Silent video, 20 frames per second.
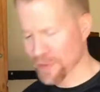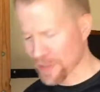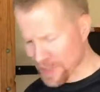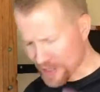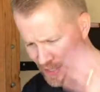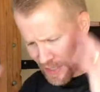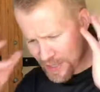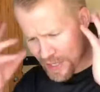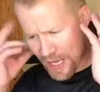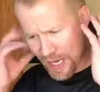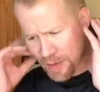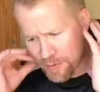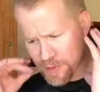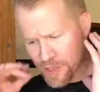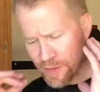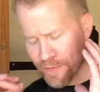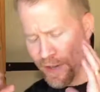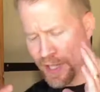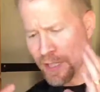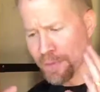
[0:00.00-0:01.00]
And he said that helps
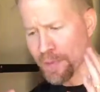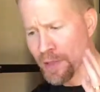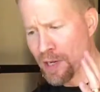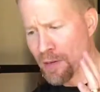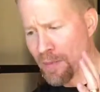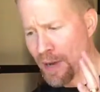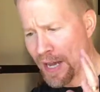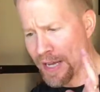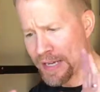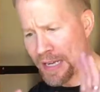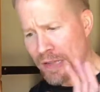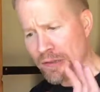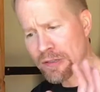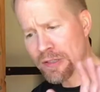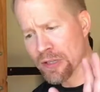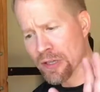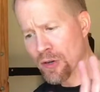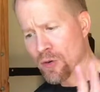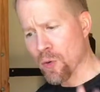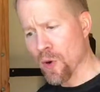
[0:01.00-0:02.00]
develop in your mind not
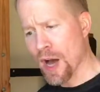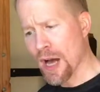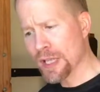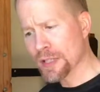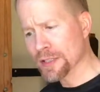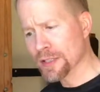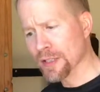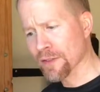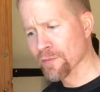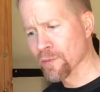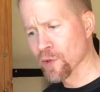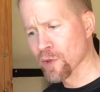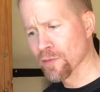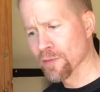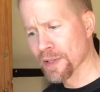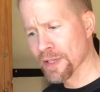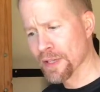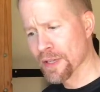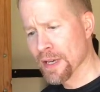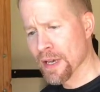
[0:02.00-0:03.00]
only the quality of
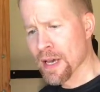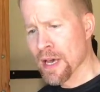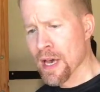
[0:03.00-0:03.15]
movement,